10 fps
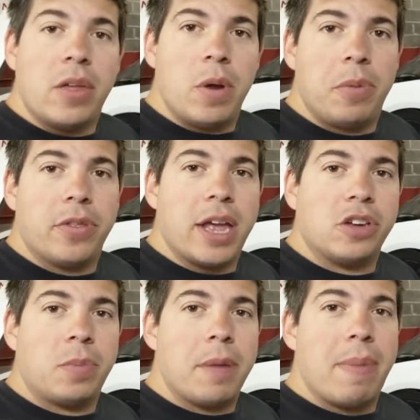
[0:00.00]
Now that we put the
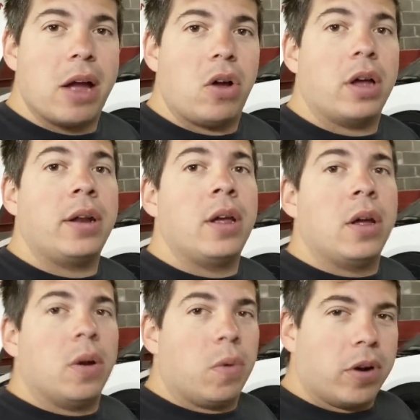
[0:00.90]
X-Pipe back on,
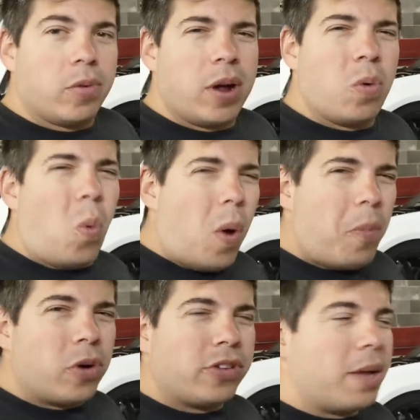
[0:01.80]
we're going to run it
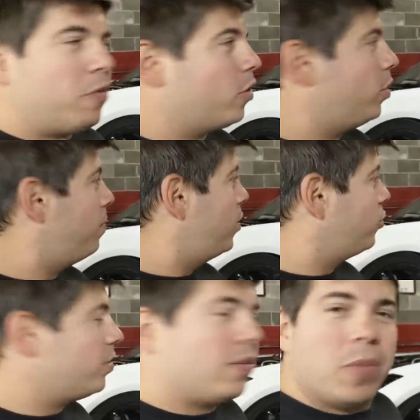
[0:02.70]
one more time for good
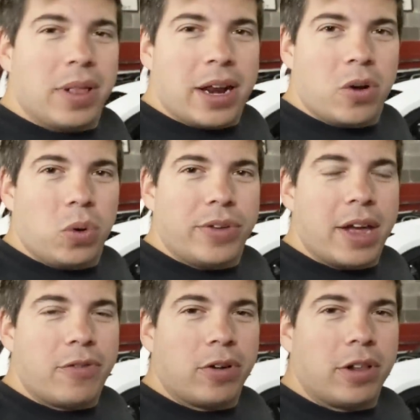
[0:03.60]
measure. We let it cool
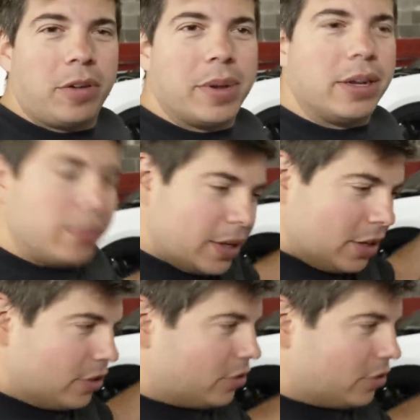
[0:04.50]
down for a little bit.